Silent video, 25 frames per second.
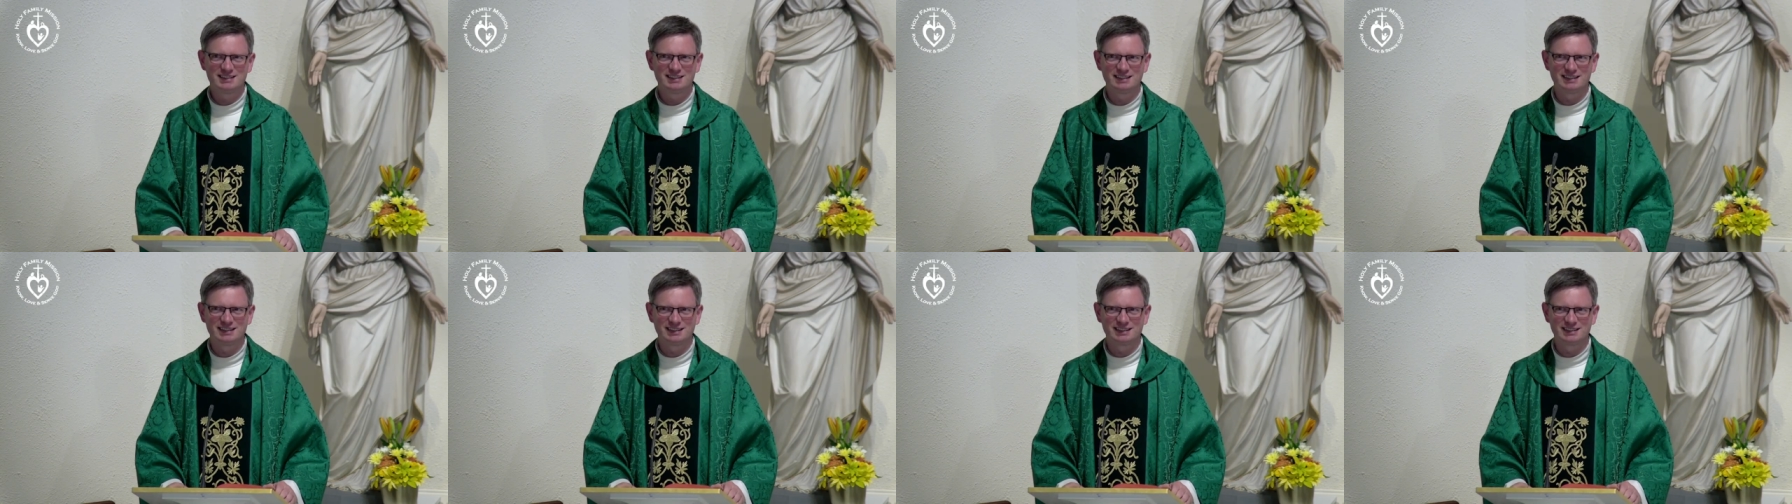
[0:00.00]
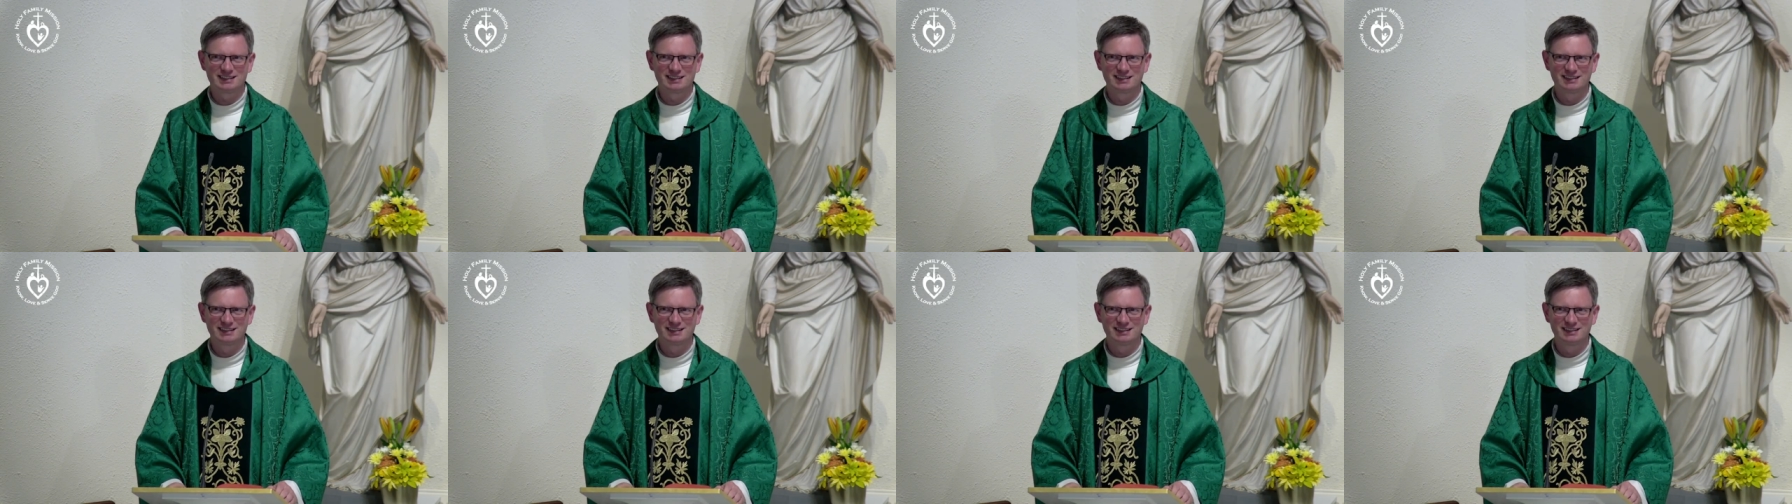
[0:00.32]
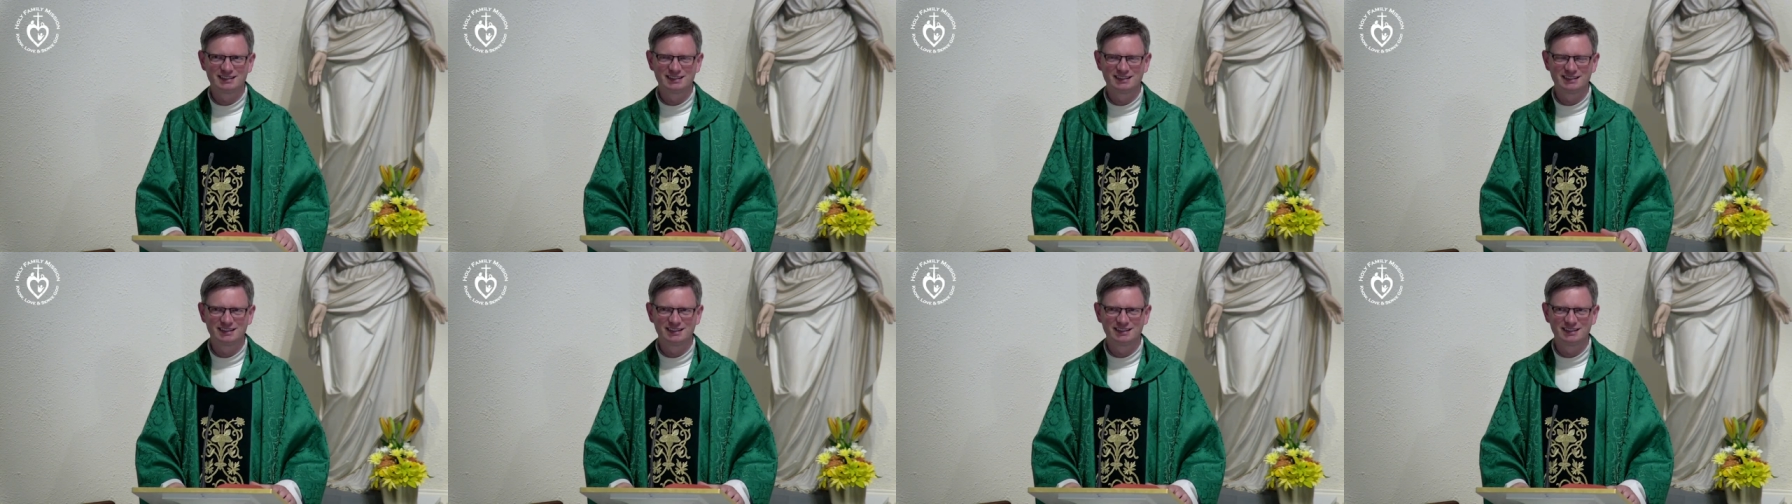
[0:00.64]
like?
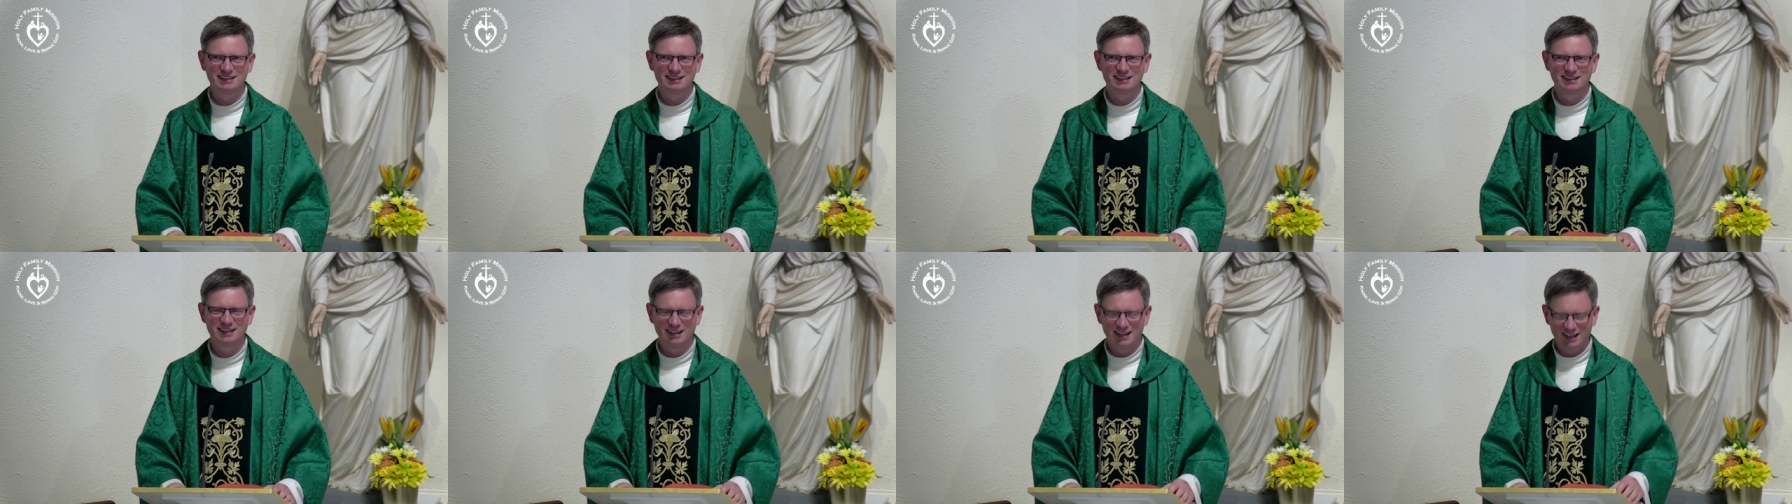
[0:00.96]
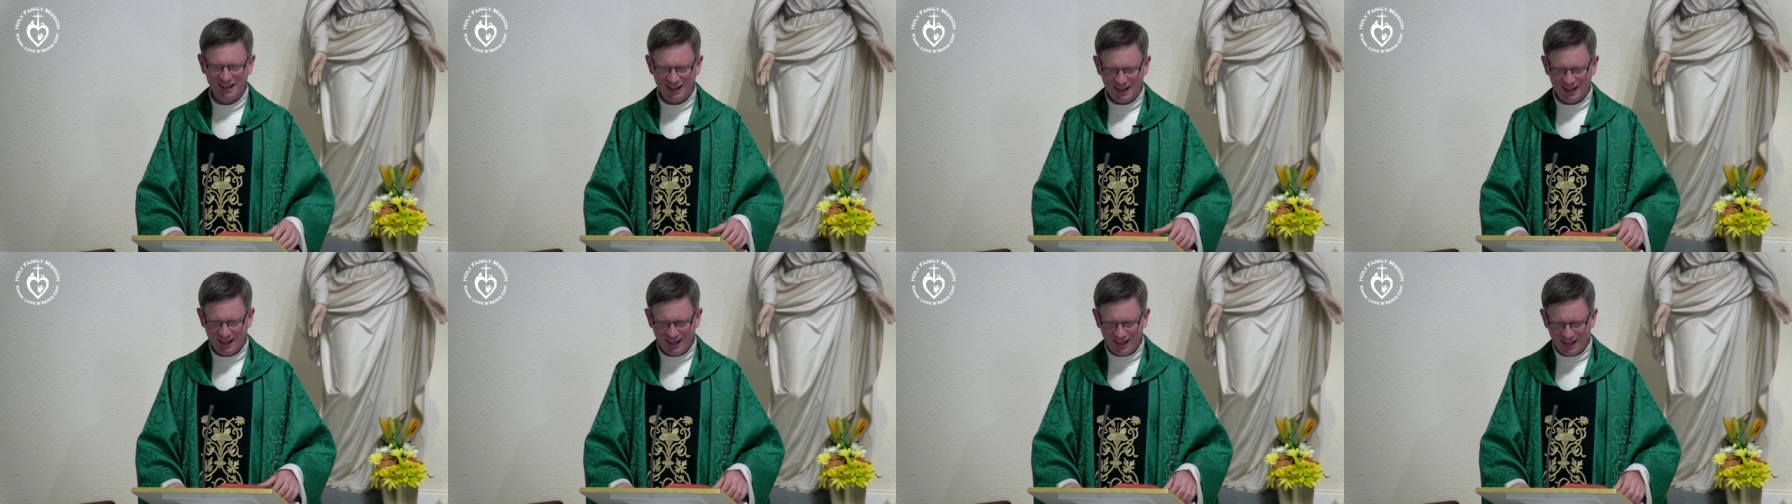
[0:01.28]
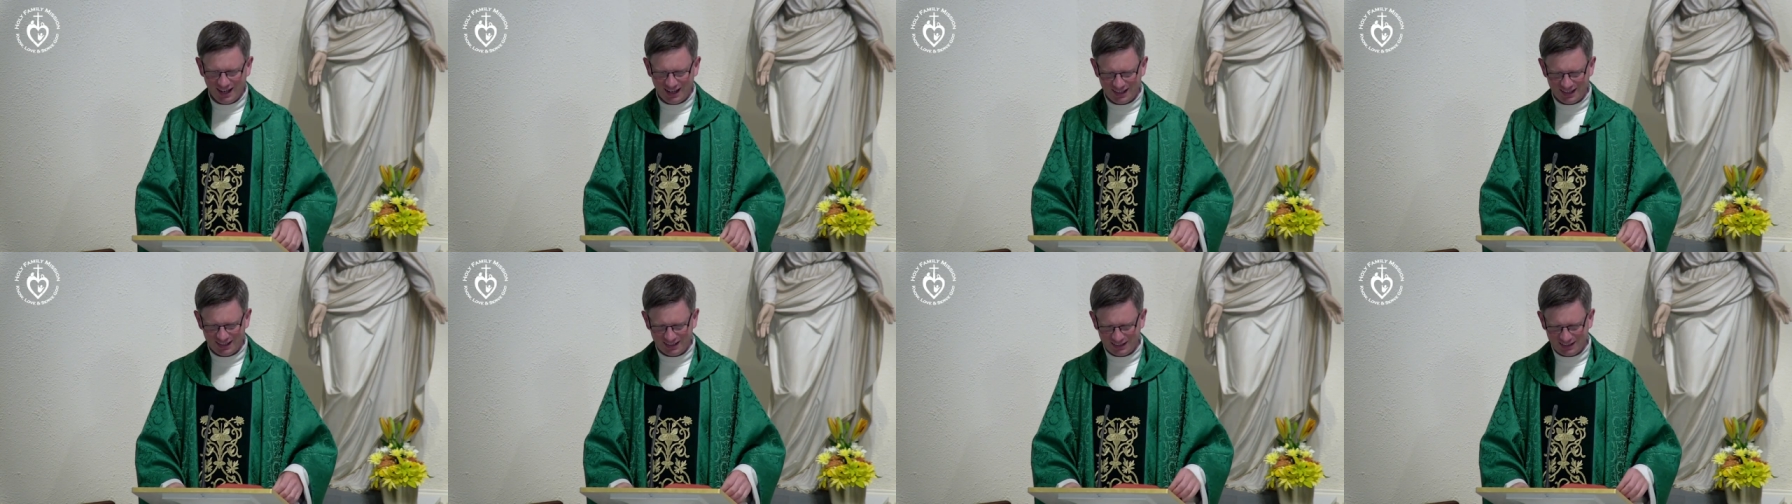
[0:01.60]

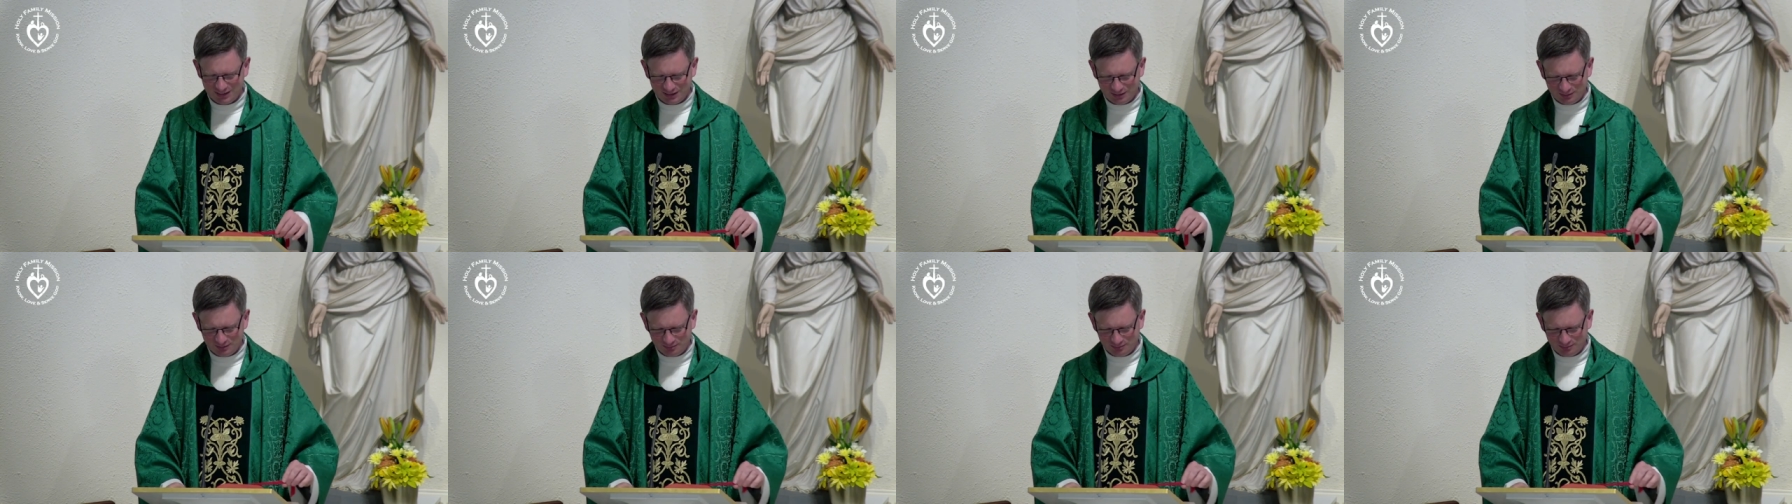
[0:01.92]
And uh,